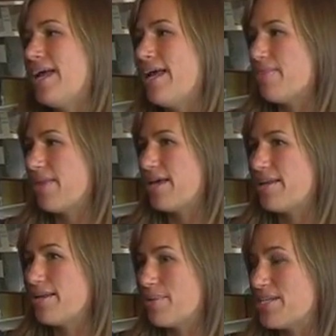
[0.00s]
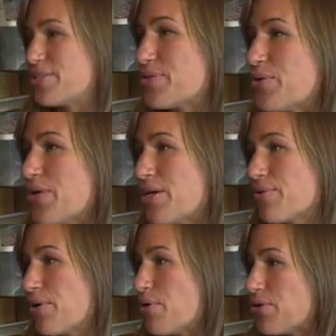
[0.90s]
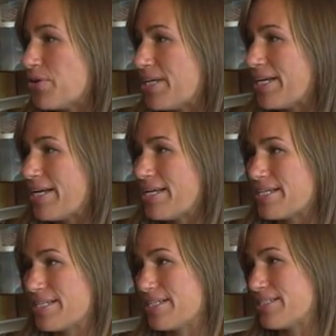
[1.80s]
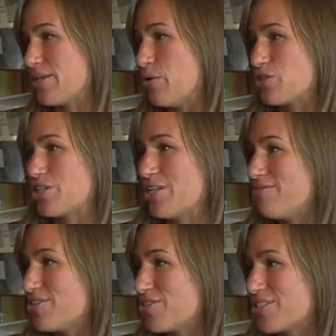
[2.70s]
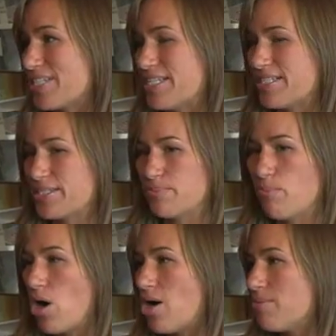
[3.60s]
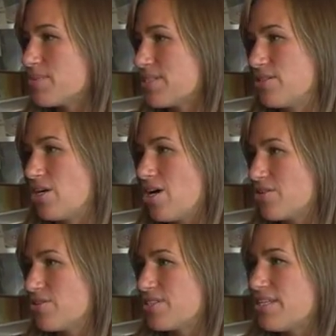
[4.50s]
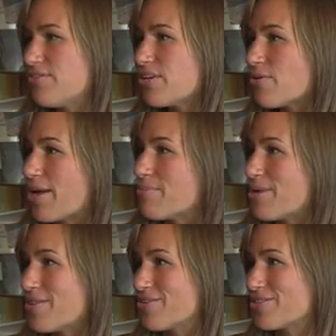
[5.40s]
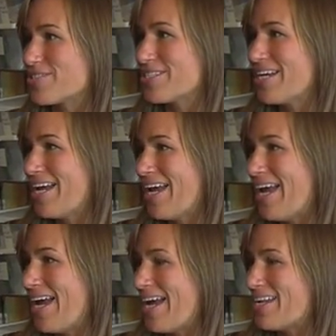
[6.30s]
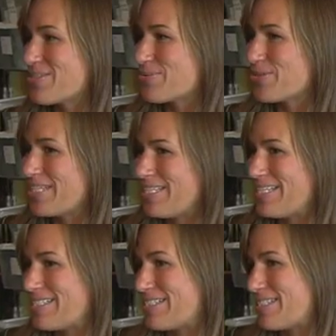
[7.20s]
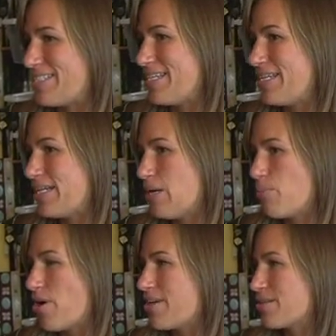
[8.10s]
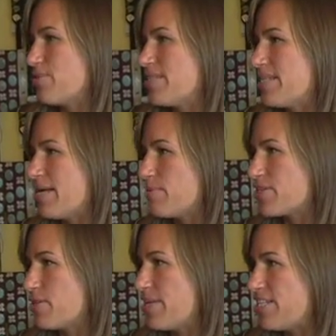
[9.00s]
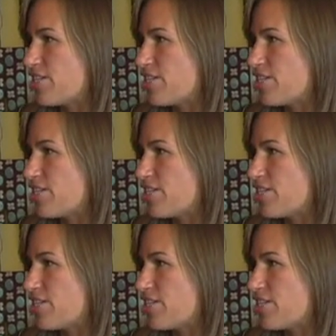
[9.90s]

And then in my store here locally, it is ocean lovers, it's moms, daughters, even grandmothers. And it's really neat to see a product resonate with so many